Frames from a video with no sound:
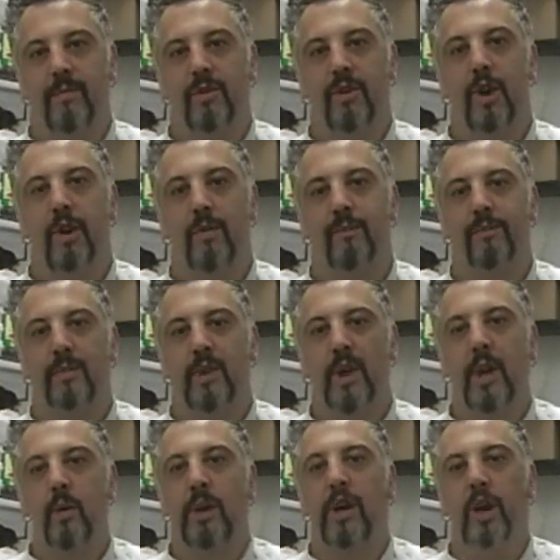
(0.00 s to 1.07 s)
So
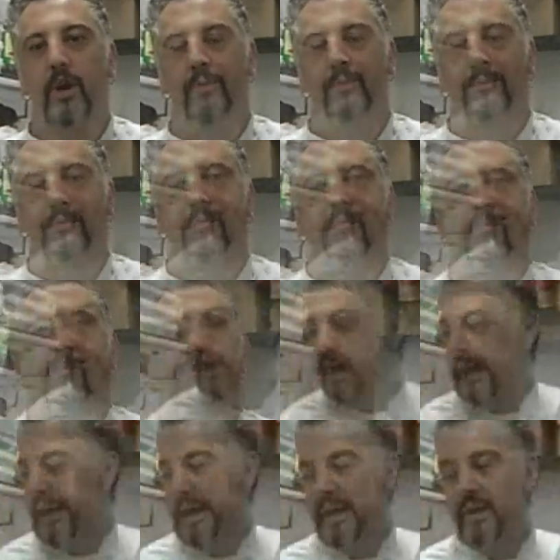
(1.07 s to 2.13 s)
here we go. What we're doing
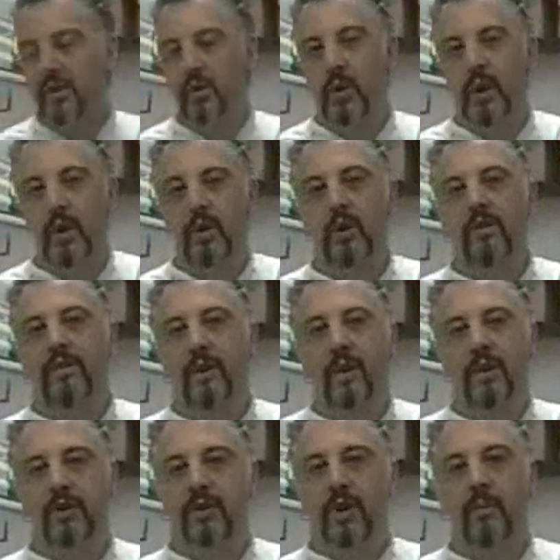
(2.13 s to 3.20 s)
today is we're going to do a
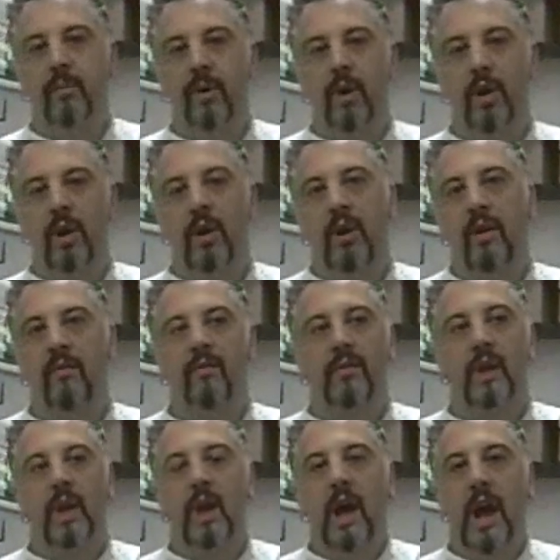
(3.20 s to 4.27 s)
very simple
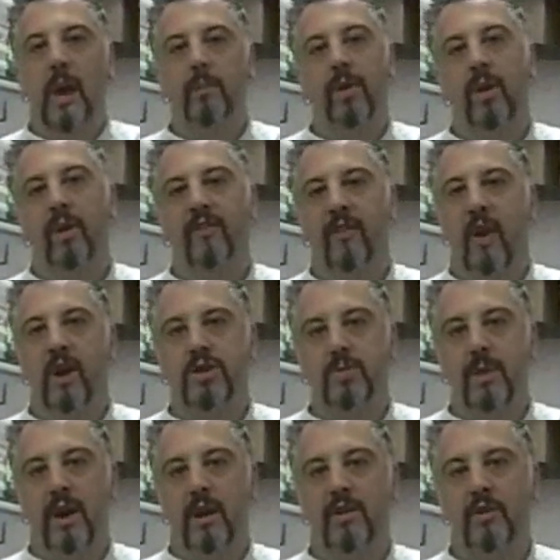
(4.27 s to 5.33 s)
apple
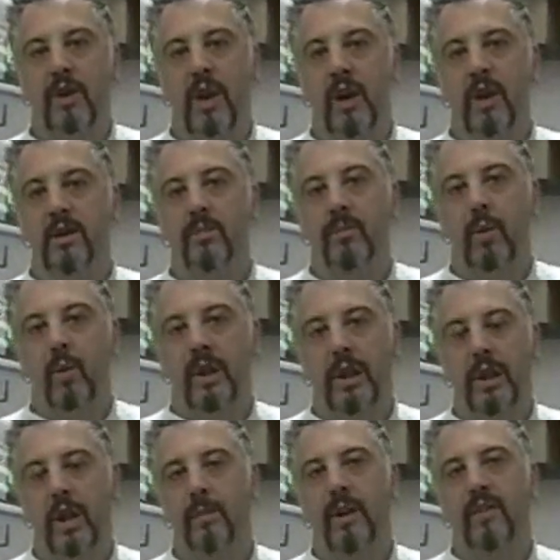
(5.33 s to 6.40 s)
frangipane tart, but with a
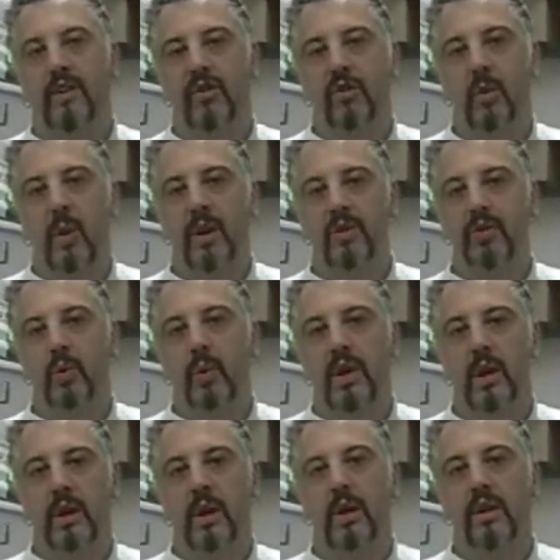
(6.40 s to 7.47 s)
little bit of a twist.
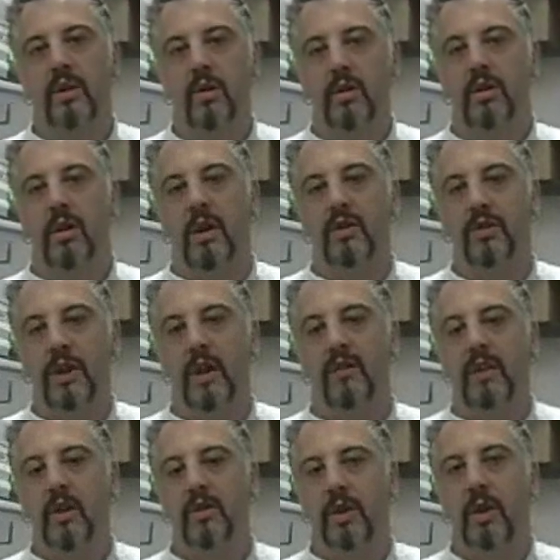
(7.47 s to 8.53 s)
We are, instead
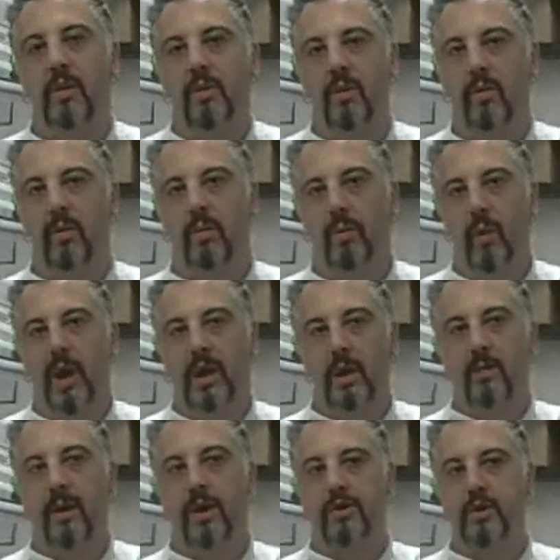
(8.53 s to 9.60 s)
of using
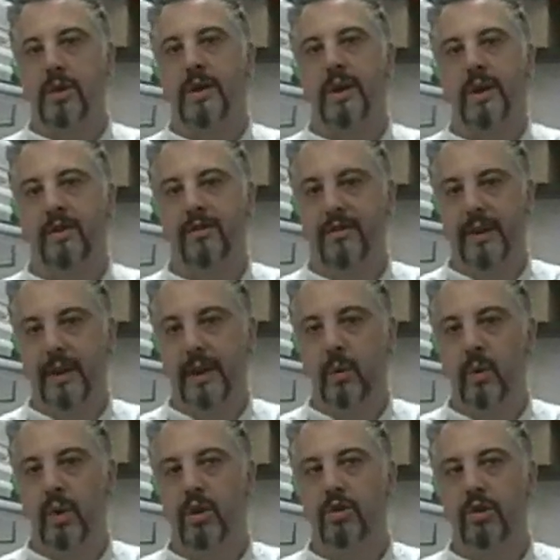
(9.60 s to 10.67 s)
regular butter in the
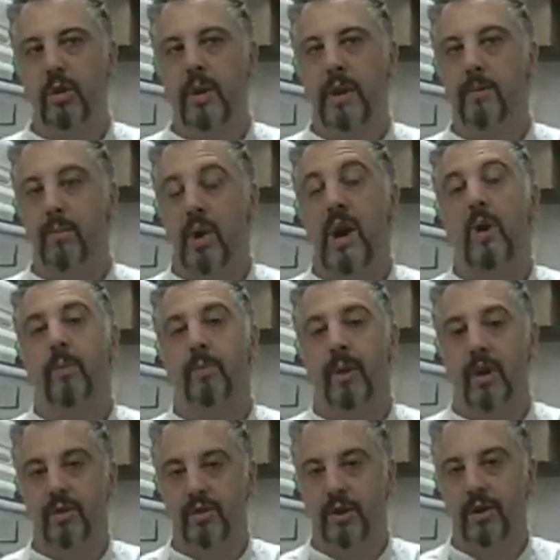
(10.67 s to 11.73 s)
filling, we're doing brown
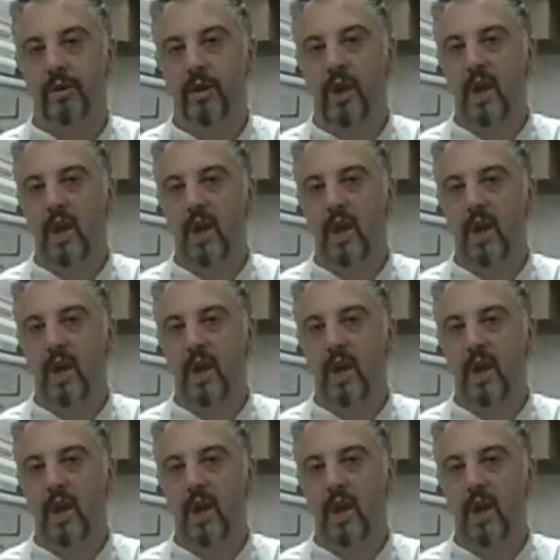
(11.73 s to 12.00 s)
butter,